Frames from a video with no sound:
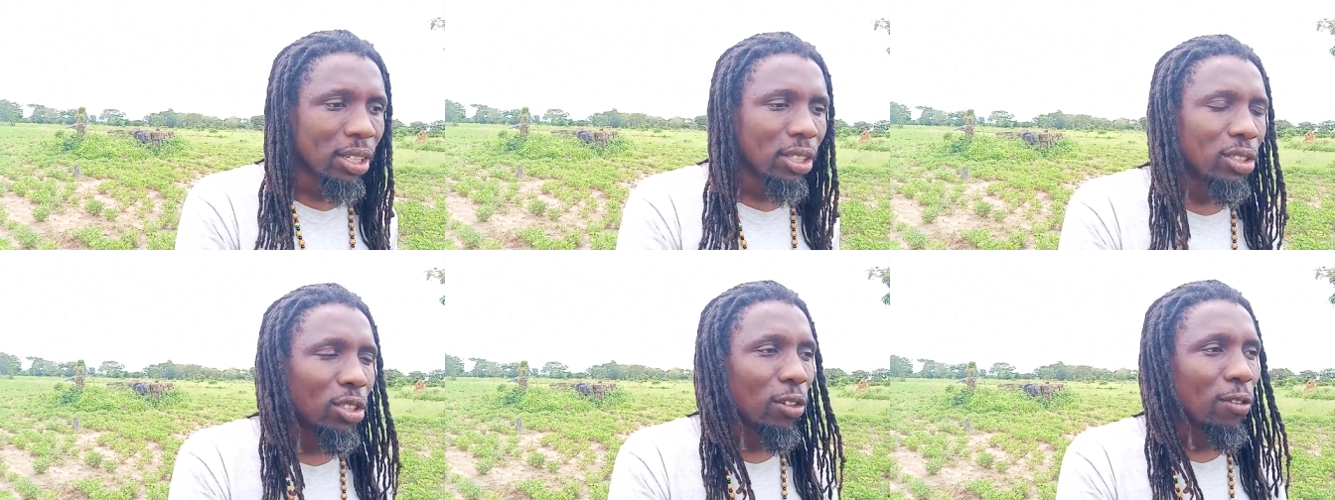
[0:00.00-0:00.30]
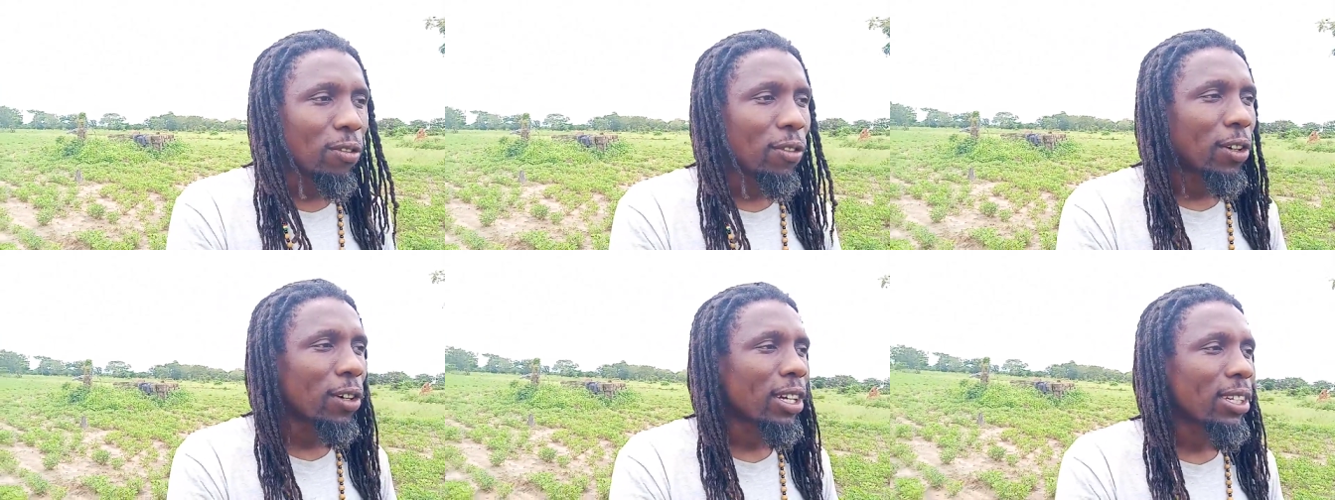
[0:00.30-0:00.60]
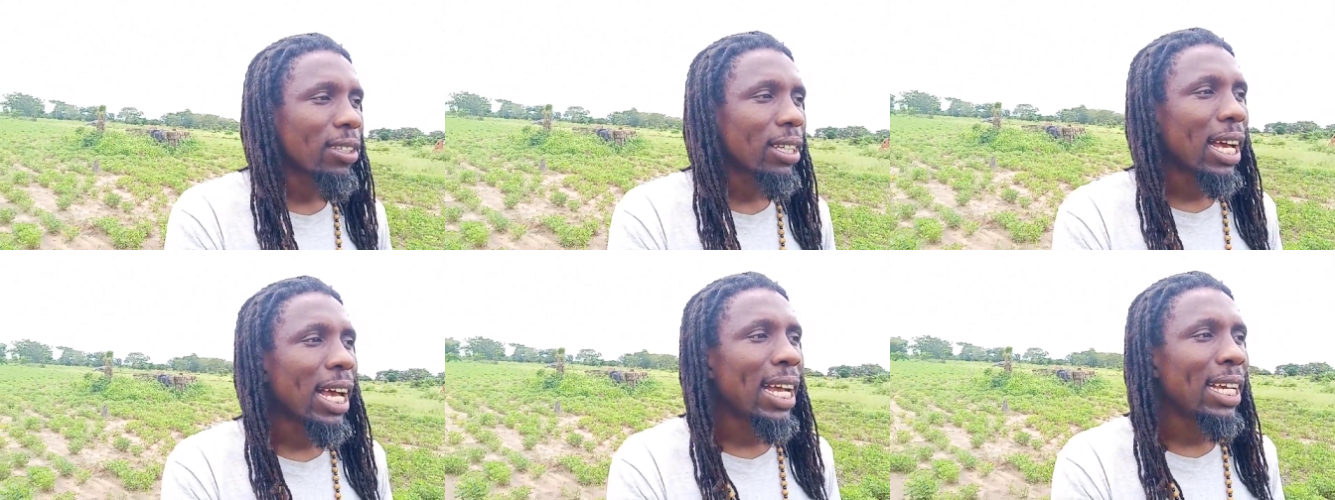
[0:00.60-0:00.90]
So for
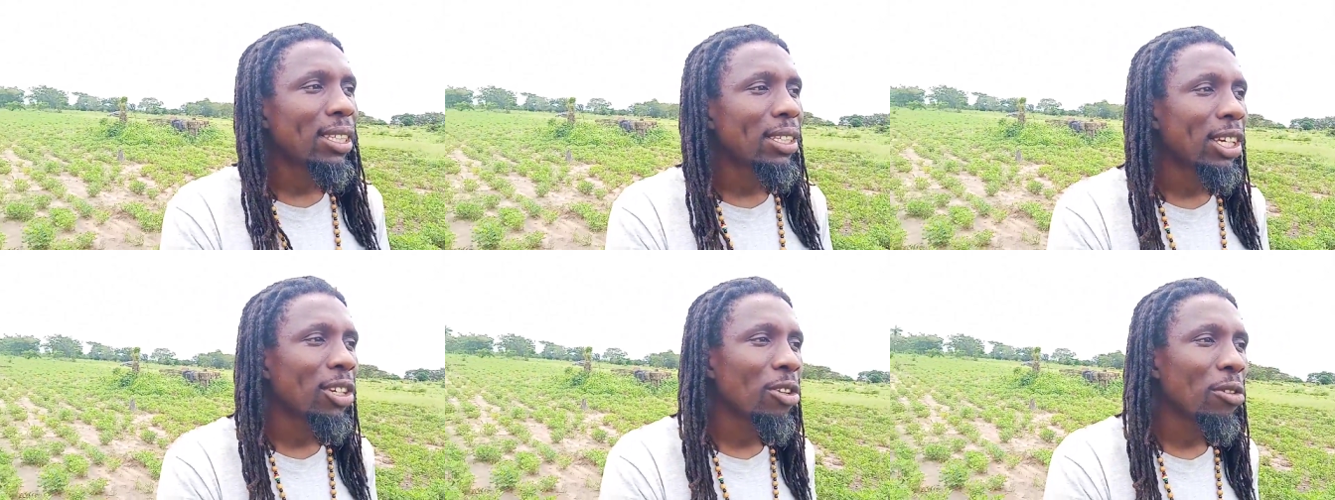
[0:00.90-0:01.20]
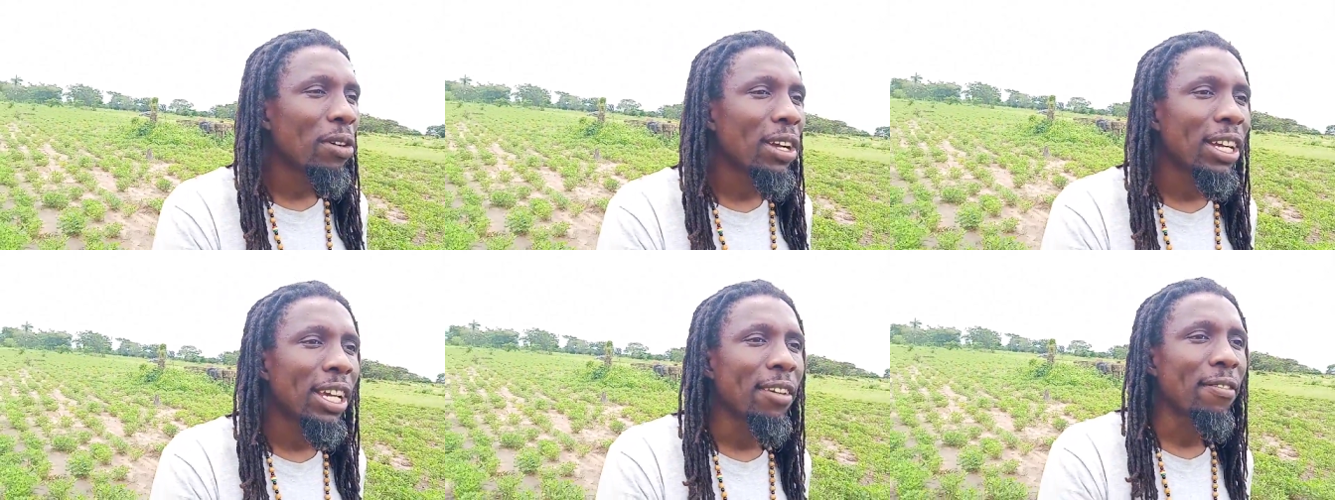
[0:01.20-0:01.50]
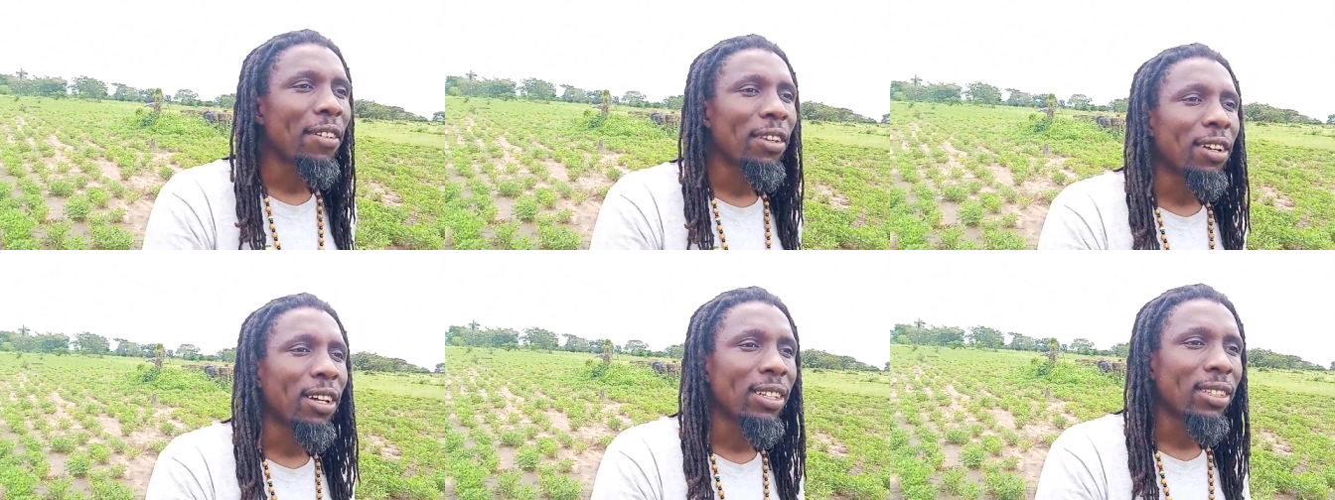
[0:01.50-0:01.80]
us guys, we're
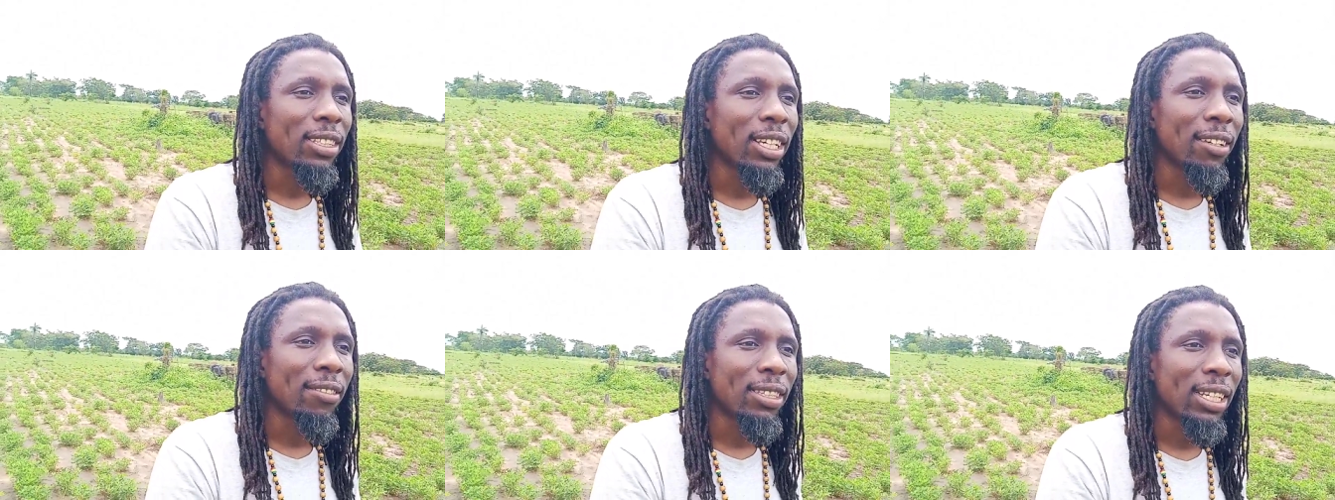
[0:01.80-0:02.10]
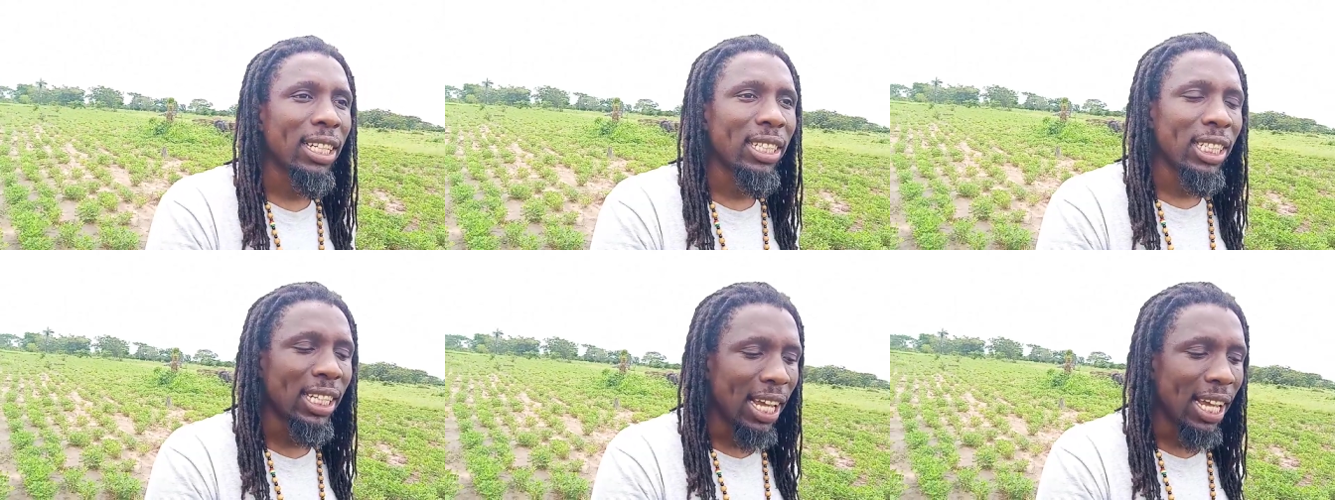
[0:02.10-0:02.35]
giving ourselves a